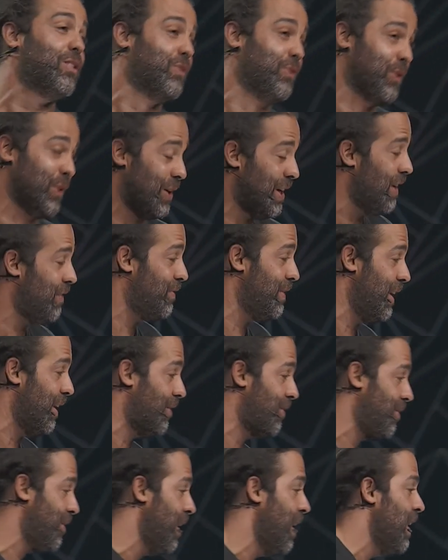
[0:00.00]

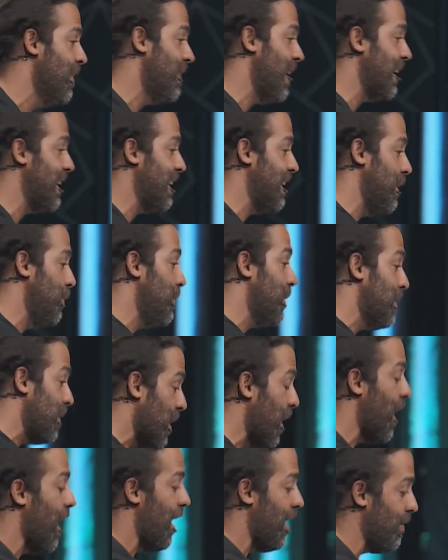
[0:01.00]
forgiveness that he would
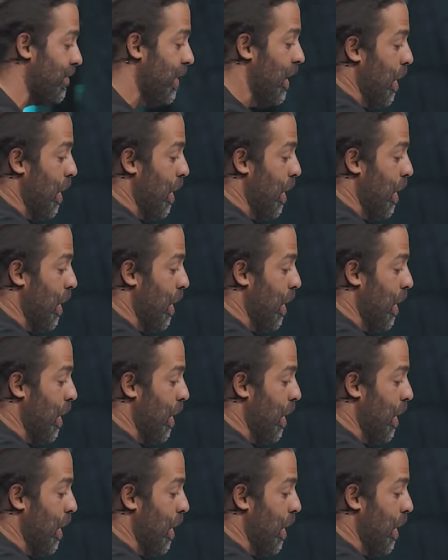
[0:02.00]
love